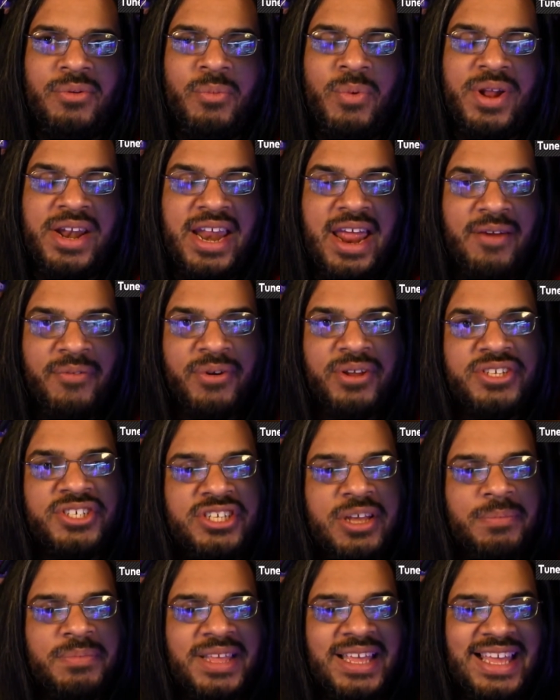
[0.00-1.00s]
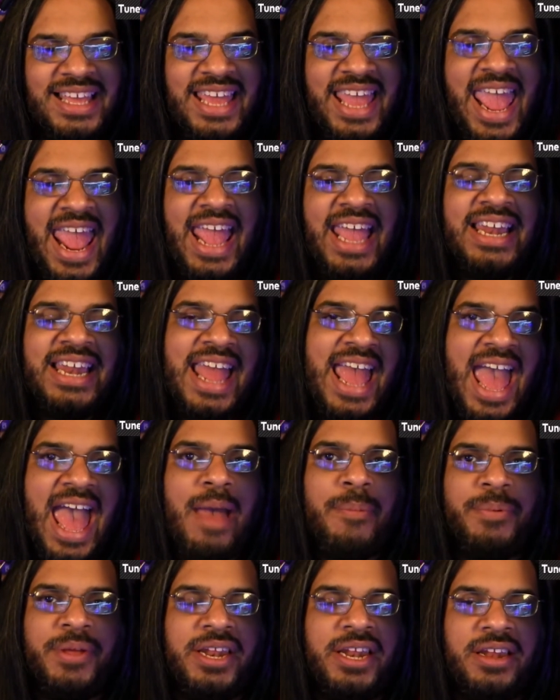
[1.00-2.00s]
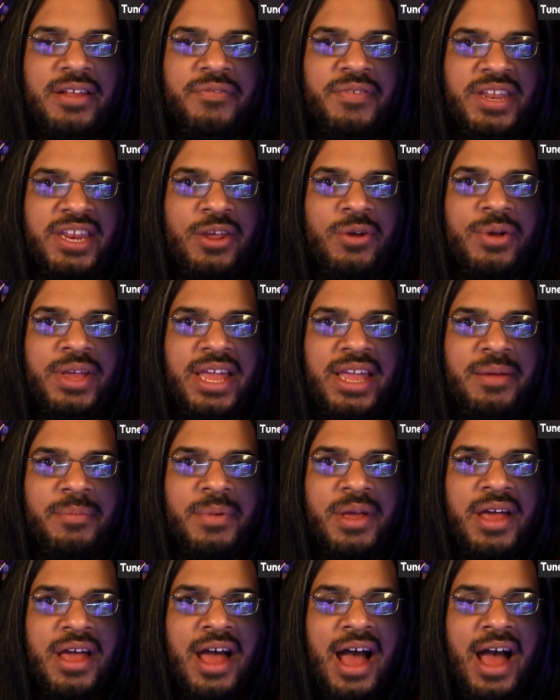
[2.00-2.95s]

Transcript: Whenever something can't happen in a video game,